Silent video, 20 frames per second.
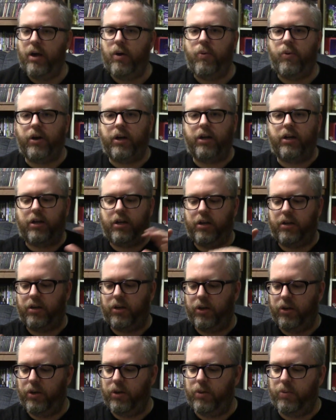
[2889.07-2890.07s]
we're going to
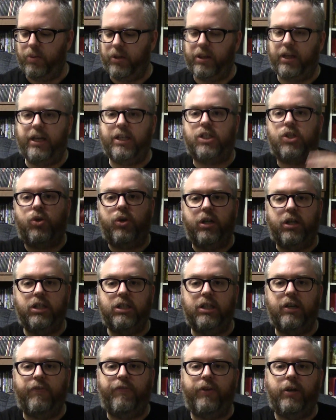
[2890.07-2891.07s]
conclude with a
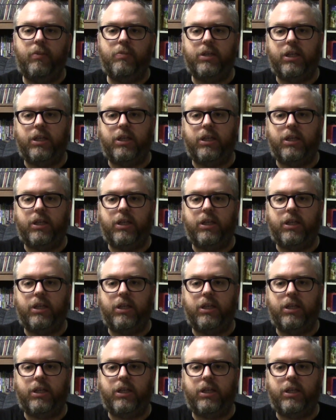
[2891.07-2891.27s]
trilogy of films